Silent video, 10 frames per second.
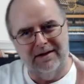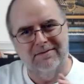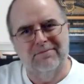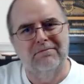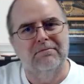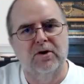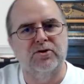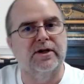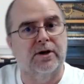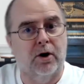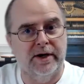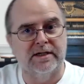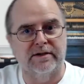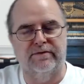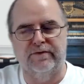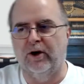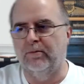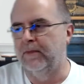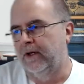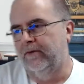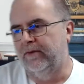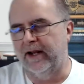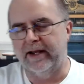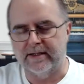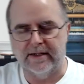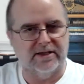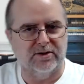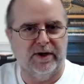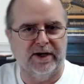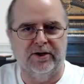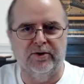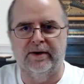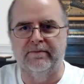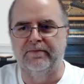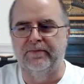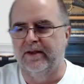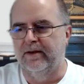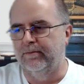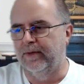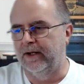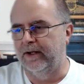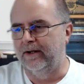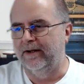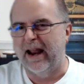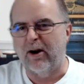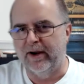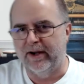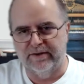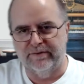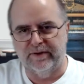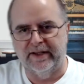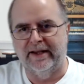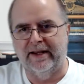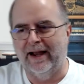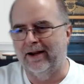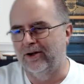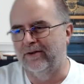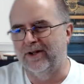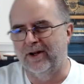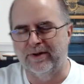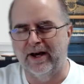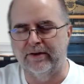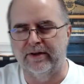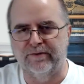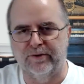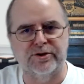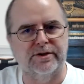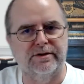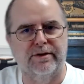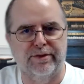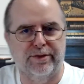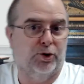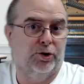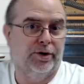mostly cohesive film. Then I guess that's the way to do it. But narratively, I could have done without the first third.